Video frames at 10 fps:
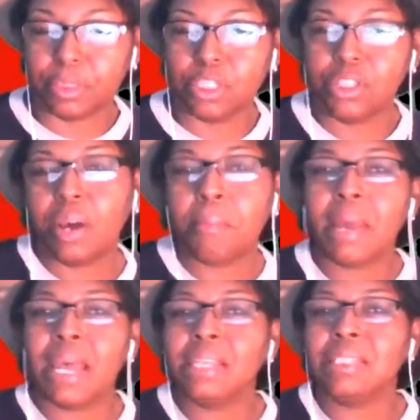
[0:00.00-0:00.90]
to a
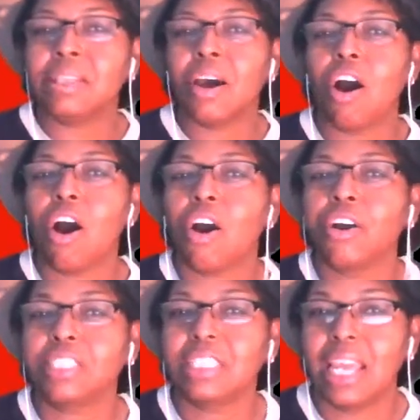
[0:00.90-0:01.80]
man's
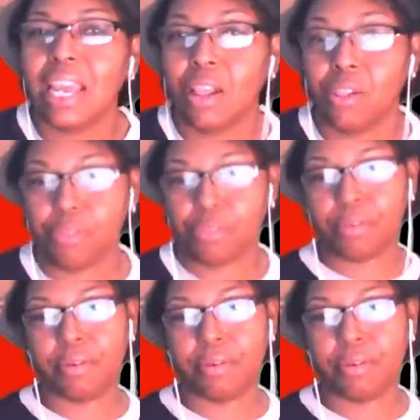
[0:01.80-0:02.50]
heart health.